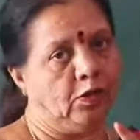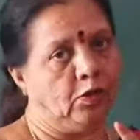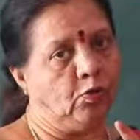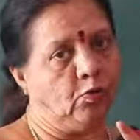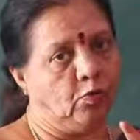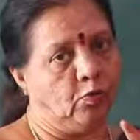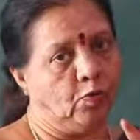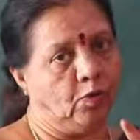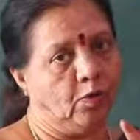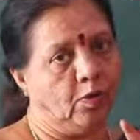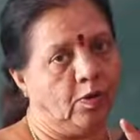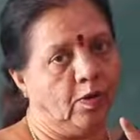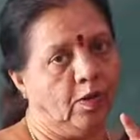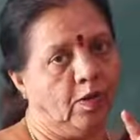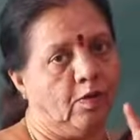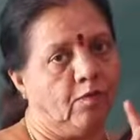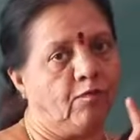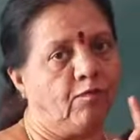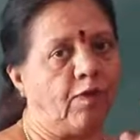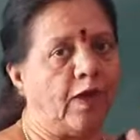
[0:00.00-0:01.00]
You know,
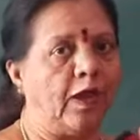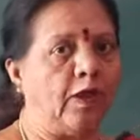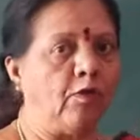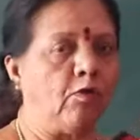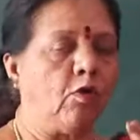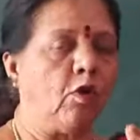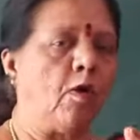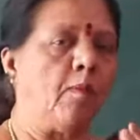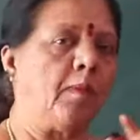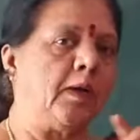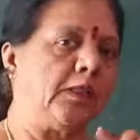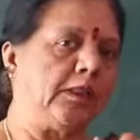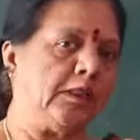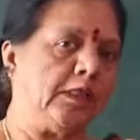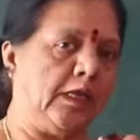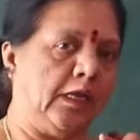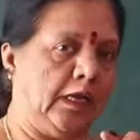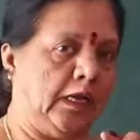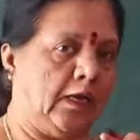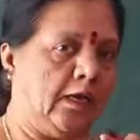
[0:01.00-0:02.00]
5,
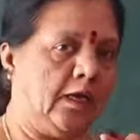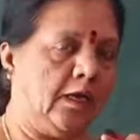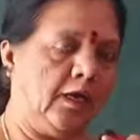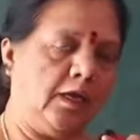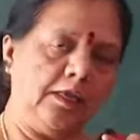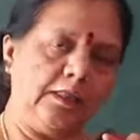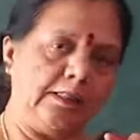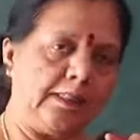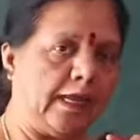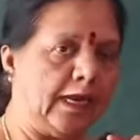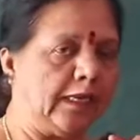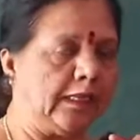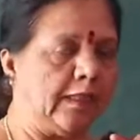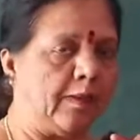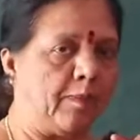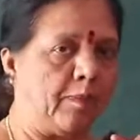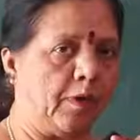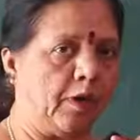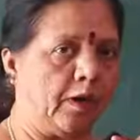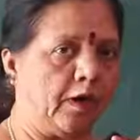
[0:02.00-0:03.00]
3 inside
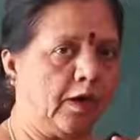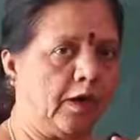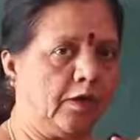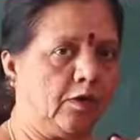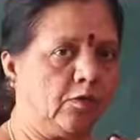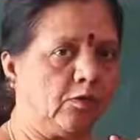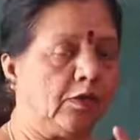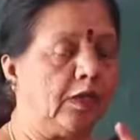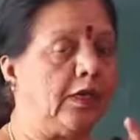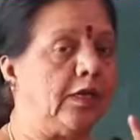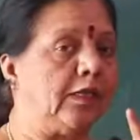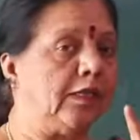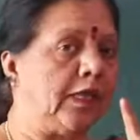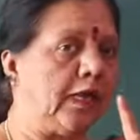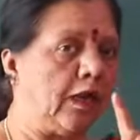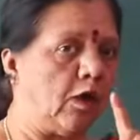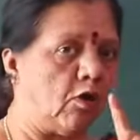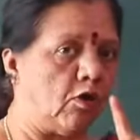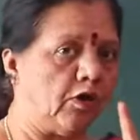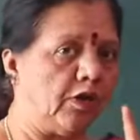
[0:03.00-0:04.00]
the bracket. That is a
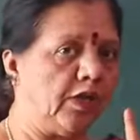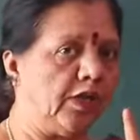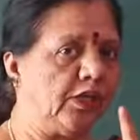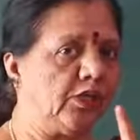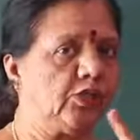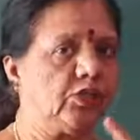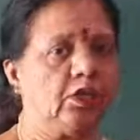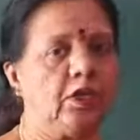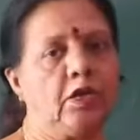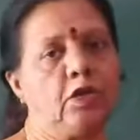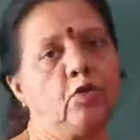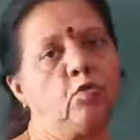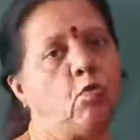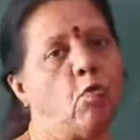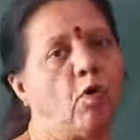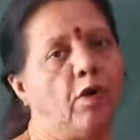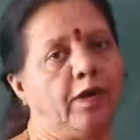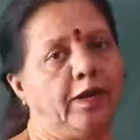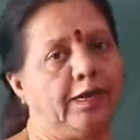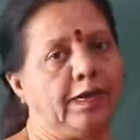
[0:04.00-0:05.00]
Cartesian
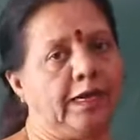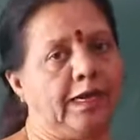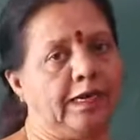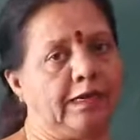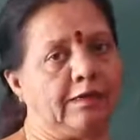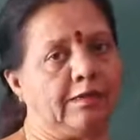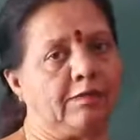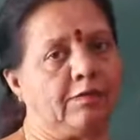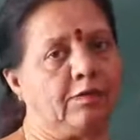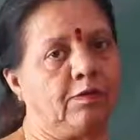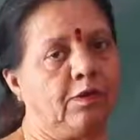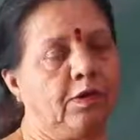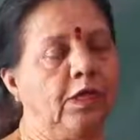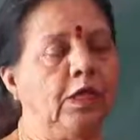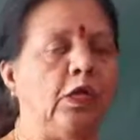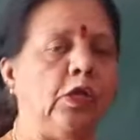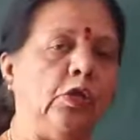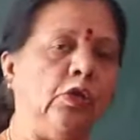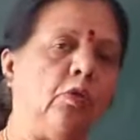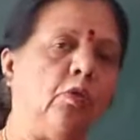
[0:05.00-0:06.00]
coordinates.
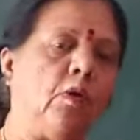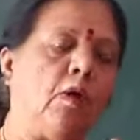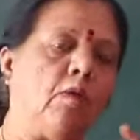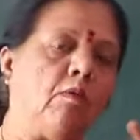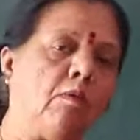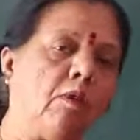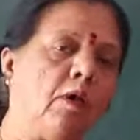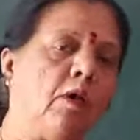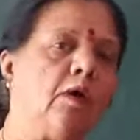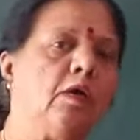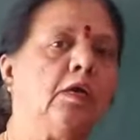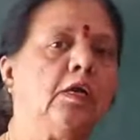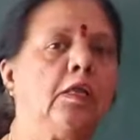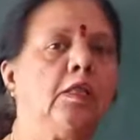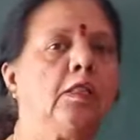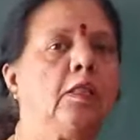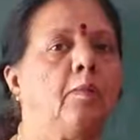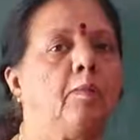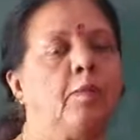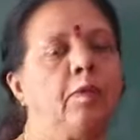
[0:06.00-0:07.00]
You have learned
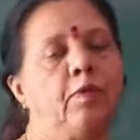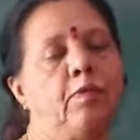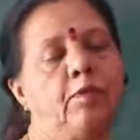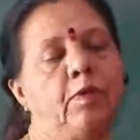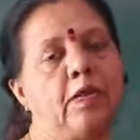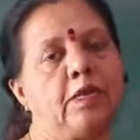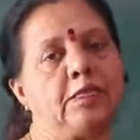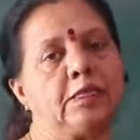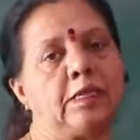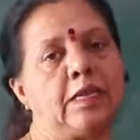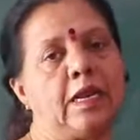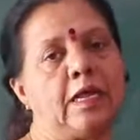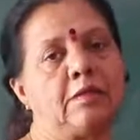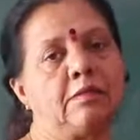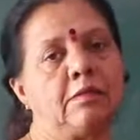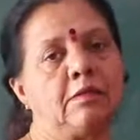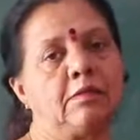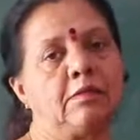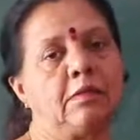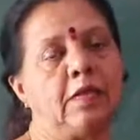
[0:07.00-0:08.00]
in the previous
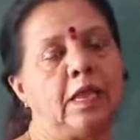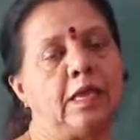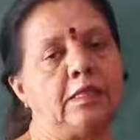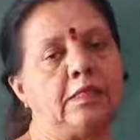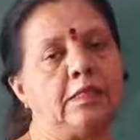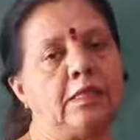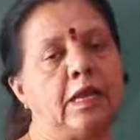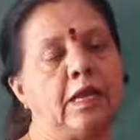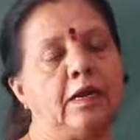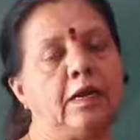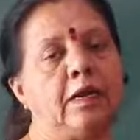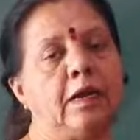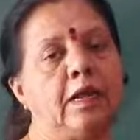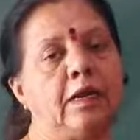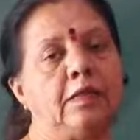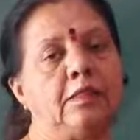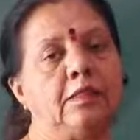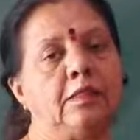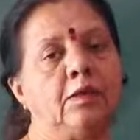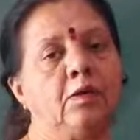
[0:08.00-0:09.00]
classes 8th and
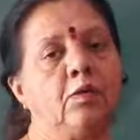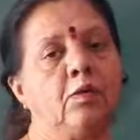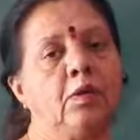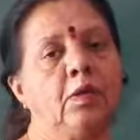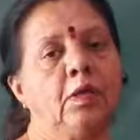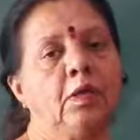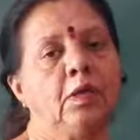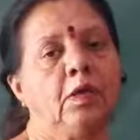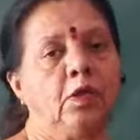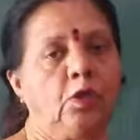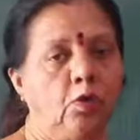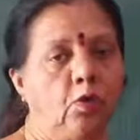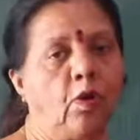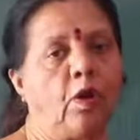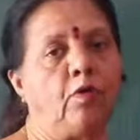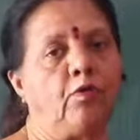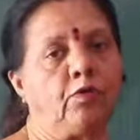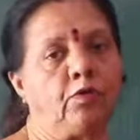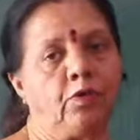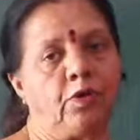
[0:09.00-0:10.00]
9th. You
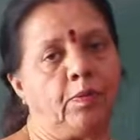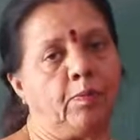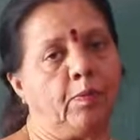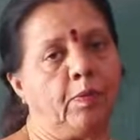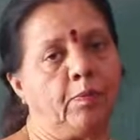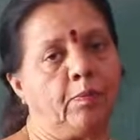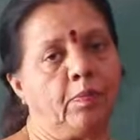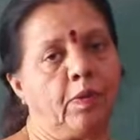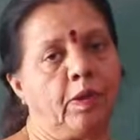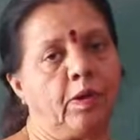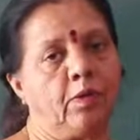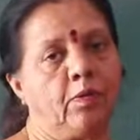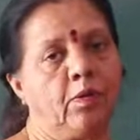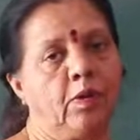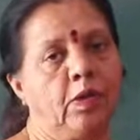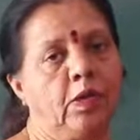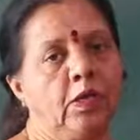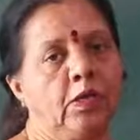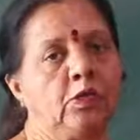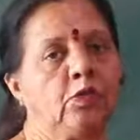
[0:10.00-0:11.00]
have to remember.
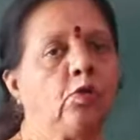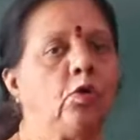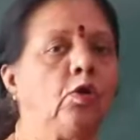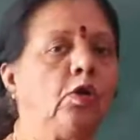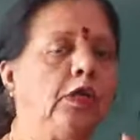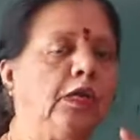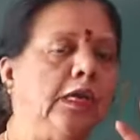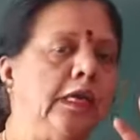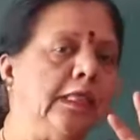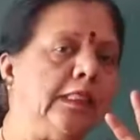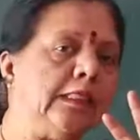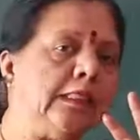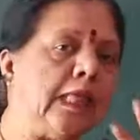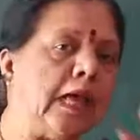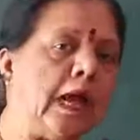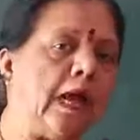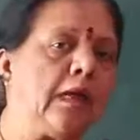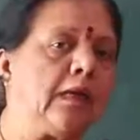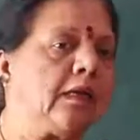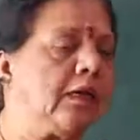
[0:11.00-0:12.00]
So in
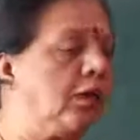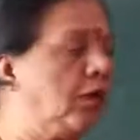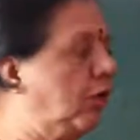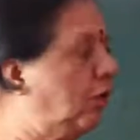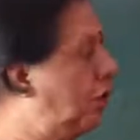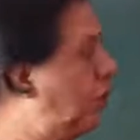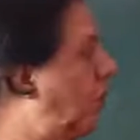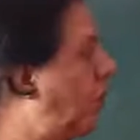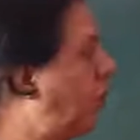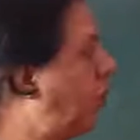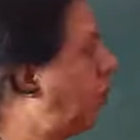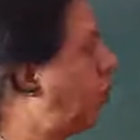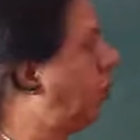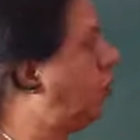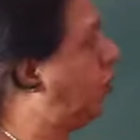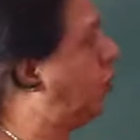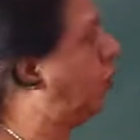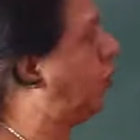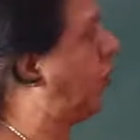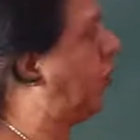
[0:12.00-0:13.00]
that, suppose
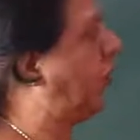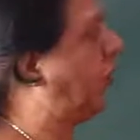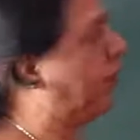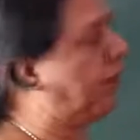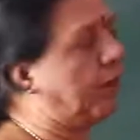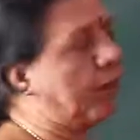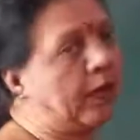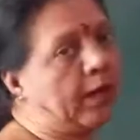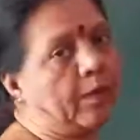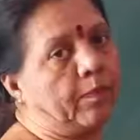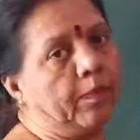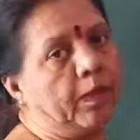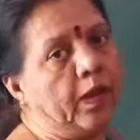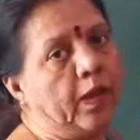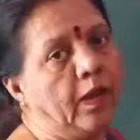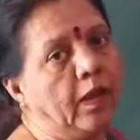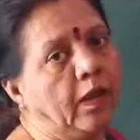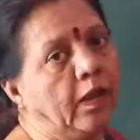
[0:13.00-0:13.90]
you become a